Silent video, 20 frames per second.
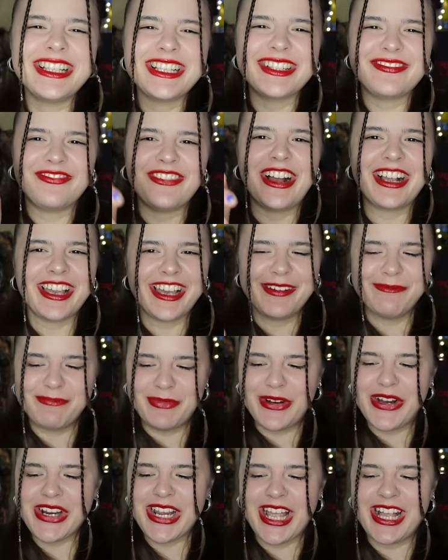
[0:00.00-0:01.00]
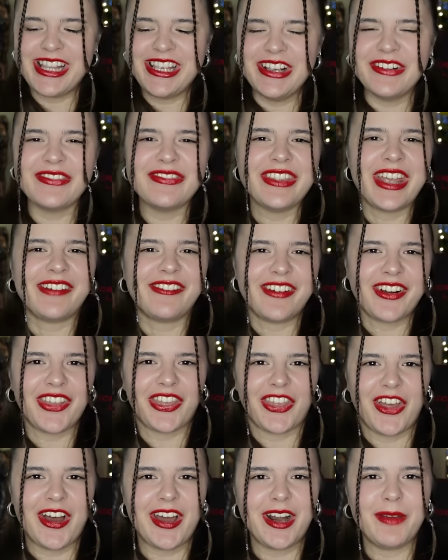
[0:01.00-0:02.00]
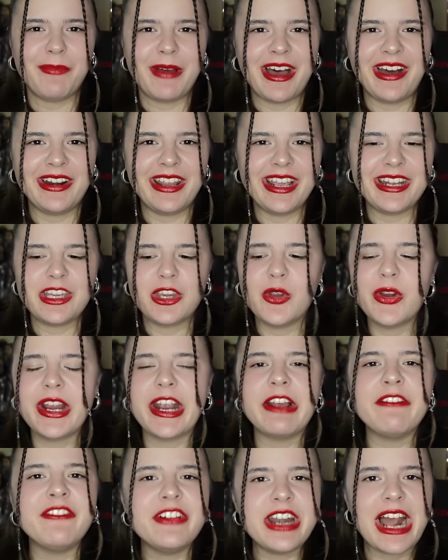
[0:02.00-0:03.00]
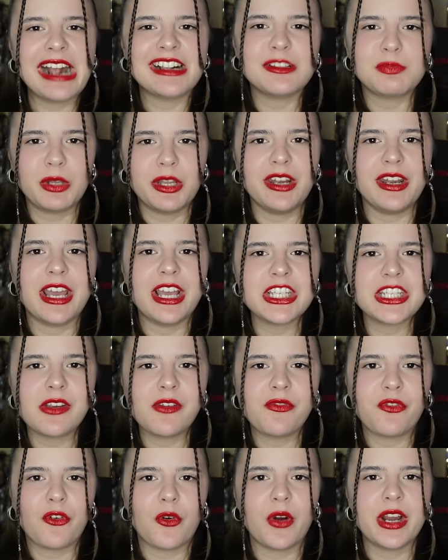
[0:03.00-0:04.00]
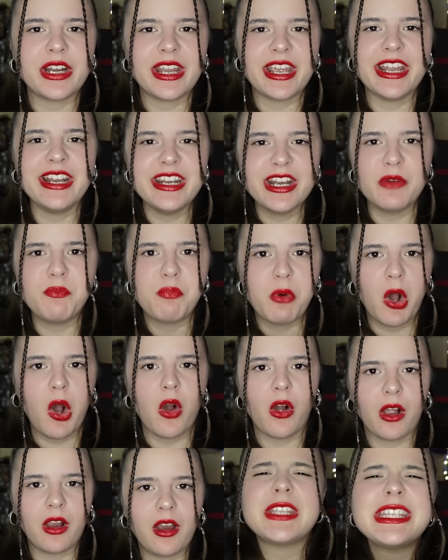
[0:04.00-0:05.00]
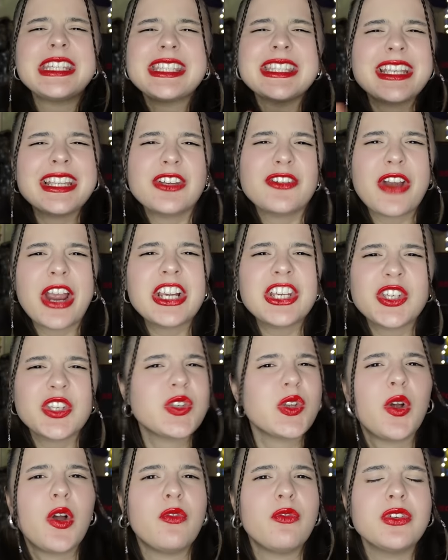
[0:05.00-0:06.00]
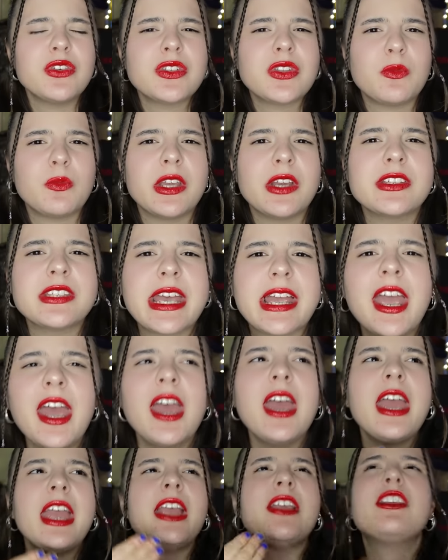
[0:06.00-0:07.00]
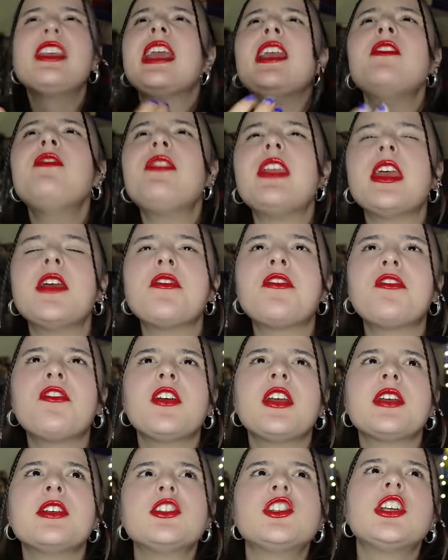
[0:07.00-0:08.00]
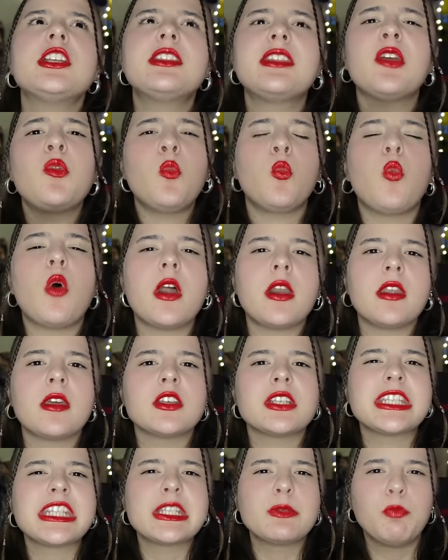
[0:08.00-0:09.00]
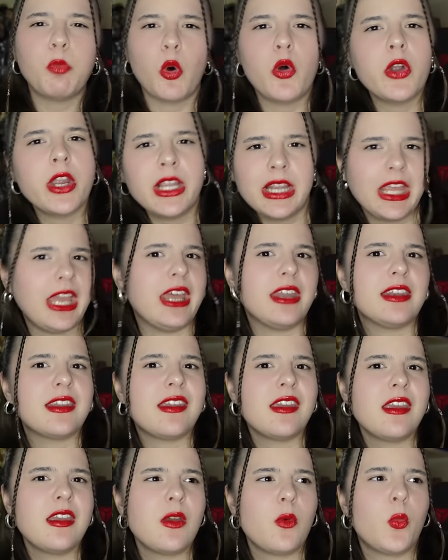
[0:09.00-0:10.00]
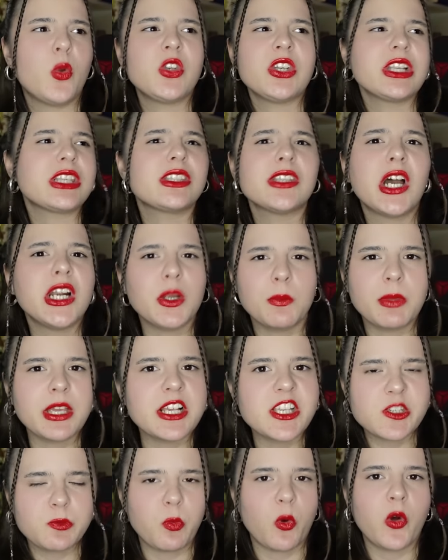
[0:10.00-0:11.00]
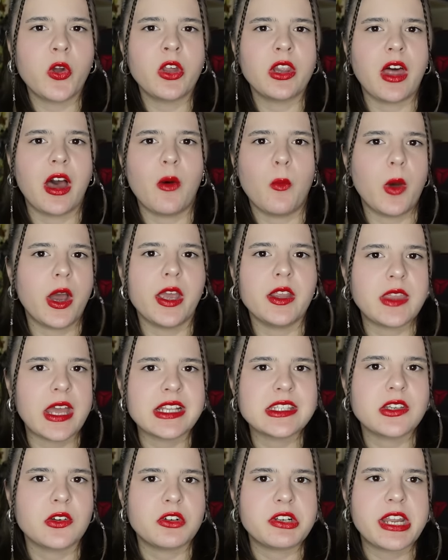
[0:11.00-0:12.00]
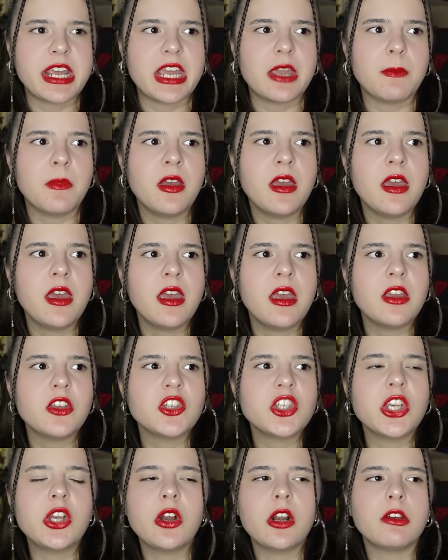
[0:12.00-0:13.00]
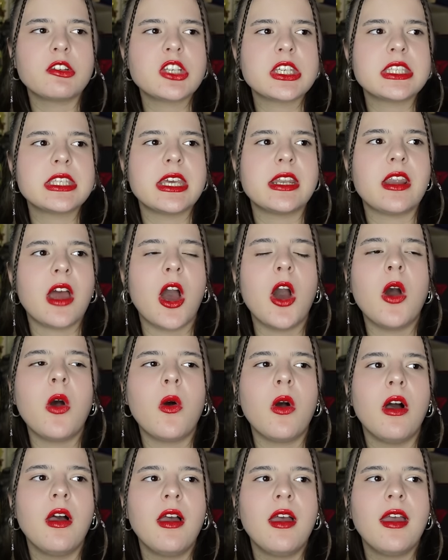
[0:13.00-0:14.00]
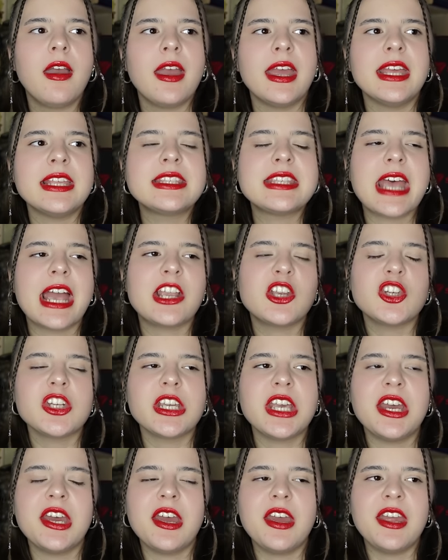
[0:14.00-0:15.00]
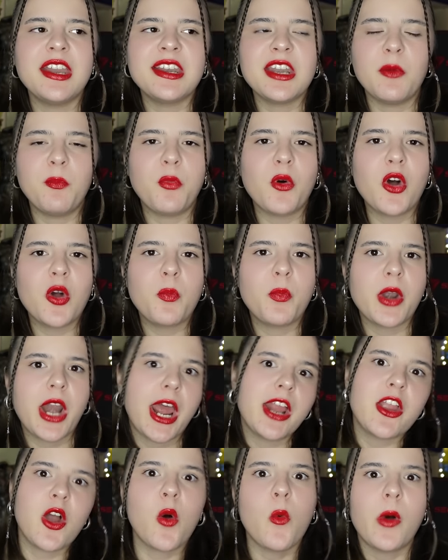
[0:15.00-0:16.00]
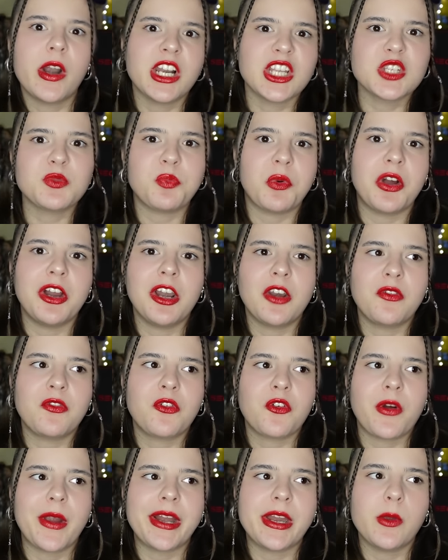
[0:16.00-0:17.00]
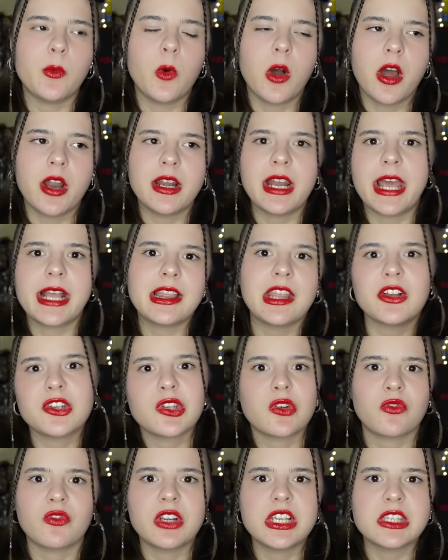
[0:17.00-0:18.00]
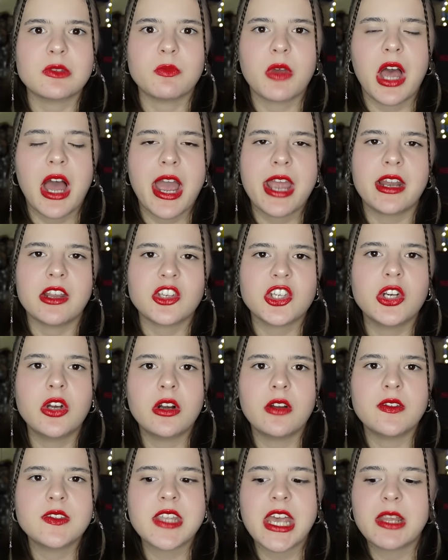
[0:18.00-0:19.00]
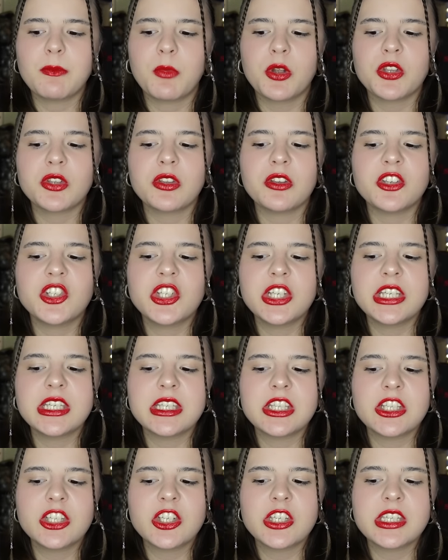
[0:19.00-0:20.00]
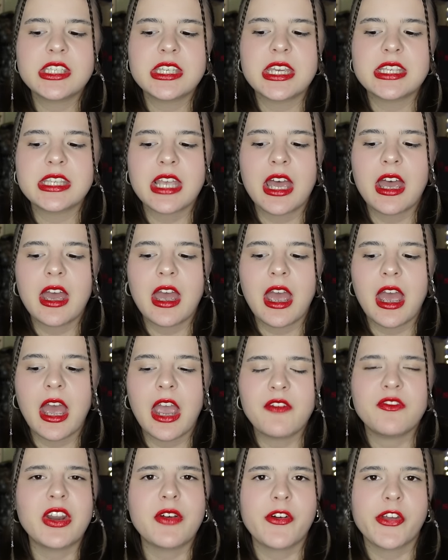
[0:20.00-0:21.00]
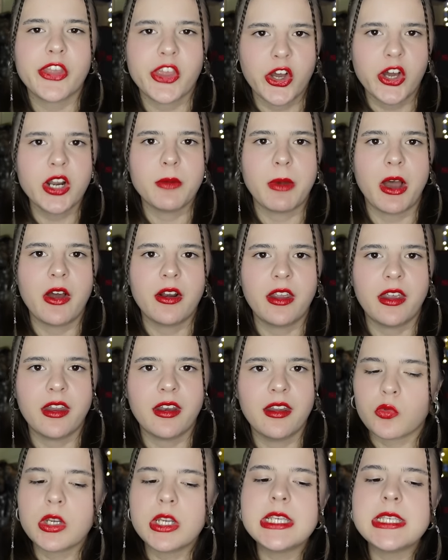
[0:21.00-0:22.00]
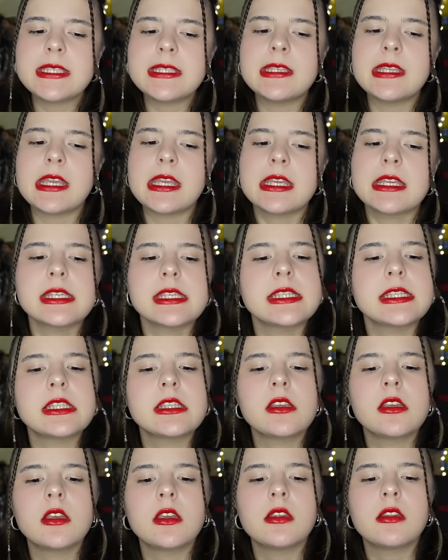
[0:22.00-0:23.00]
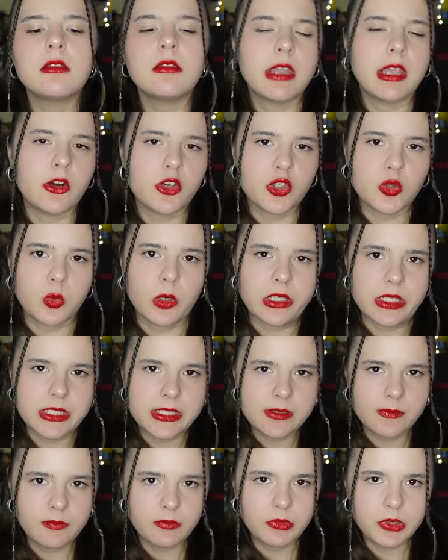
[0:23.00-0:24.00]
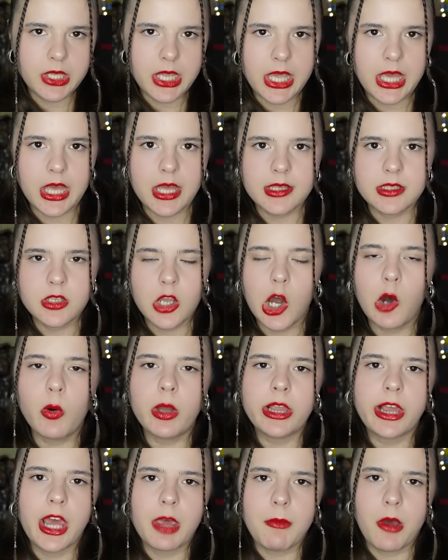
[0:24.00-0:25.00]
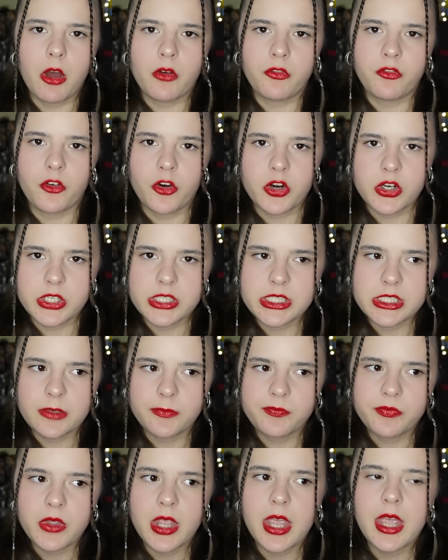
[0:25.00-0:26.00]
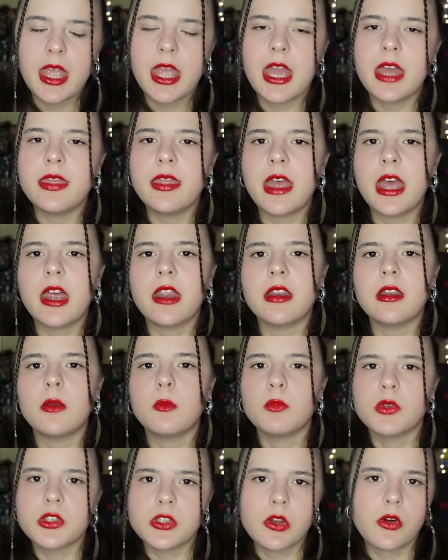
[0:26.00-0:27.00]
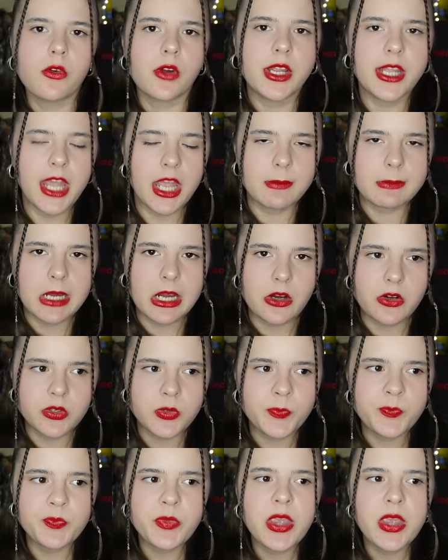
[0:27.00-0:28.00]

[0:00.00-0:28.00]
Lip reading: this fucking book and you've never thought about it. You give an explanation for it in the book. This interaction is so confusing to me because, like, even if she didn't want to spoil it, which it's not a big spoiler why that's her name, she could have just said, oh, it's actually in the book, but I don't want to spoil it for anyone. Like, there's a reason behind it. She could have said, but she just says, I've never thought about it. The reason is they are twins. And Owen came out first. And then Missouri came out.